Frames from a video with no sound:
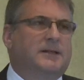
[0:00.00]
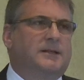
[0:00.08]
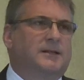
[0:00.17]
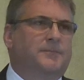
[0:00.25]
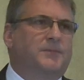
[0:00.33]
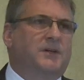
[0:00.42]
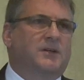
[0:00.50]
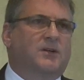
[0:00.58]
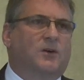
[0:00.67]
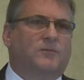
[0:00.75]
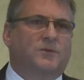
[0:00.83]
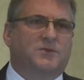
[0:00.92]
at a
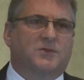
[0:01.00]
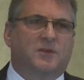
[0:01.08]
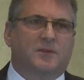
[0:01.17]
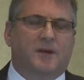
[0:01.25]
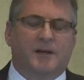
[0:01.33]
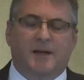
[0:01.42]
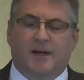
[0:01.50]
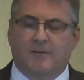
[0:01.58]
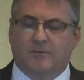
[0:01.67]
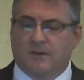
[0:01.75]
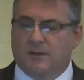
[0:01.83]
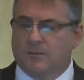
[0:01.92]
conference that they
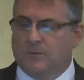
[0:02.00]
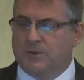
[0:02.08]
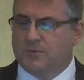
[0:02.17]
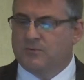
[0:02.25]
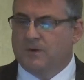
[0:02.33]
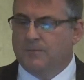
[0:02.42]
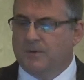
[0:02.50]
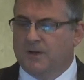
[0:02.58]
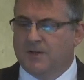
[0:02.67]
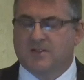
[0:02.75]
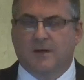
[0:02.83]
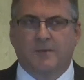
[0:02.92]
have, which was run
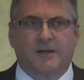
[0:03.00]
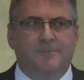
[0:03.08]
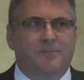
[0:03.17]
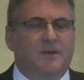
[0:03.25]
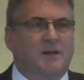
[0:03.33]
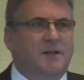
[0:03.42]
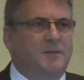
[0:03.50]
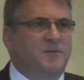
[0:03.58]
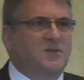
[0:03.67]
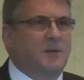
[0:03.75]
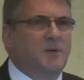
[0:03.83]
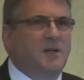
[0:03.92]
by SEMI.
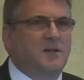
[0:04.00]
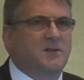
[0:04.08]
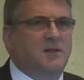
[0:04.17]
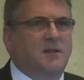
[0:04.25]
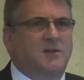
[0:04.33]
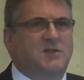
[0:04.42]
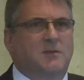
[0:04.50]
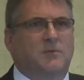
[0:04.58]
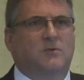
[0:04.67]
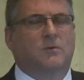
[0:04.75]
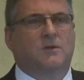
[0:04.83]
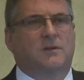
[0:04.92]
SEMI is a
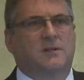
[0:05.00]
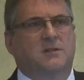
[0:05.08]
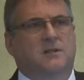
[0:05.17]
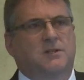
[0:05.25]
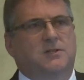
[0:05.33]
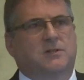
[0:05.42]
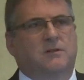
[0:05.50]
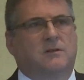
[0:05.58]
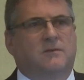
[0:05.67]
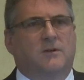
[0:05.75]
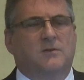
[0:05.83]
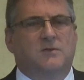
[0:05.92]
similar organisation,
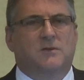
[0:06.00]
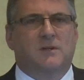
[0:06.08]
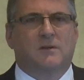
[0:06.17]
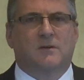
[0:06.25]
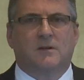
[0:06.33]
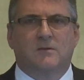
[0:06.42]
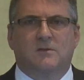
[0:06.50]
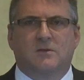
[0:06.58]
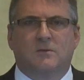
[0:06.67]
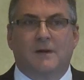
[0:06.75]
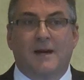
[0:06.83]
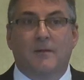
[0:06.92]
for those who don't know,
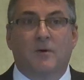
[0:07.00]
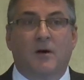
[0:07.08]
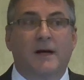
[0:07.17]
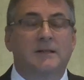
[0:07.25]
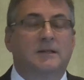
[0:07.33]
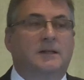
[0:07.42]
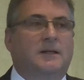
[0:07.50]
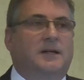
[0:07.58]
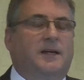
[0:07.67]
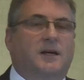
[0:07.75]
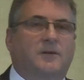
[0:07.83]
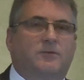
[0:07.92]
to NMI.
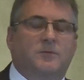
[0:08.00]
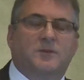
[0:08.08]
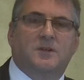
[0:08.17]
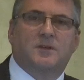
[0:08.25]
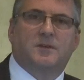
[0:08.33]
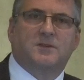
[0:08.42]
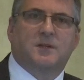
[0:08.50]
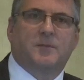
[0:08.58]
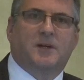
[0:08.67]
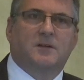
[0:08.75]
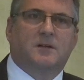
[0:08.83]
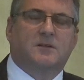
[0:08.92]
It came from the
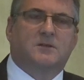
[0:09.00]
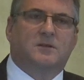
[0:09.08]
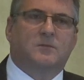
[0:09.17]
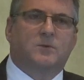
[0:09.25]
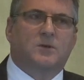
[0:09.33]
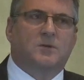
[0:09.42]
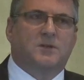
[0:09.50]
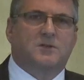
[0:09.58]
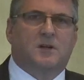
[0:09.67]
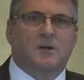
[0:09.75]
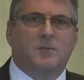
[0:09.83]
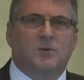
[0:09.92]
semiconductor world. It's
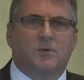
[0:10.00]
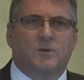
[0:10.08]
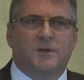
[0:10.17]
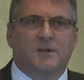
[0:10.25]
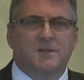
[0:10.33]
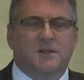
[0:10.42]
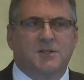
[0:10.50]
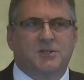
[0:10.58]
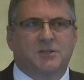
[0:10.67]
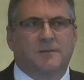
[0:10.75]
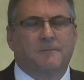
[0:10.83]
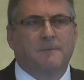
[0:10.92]
a global
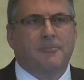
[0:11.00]
organisation.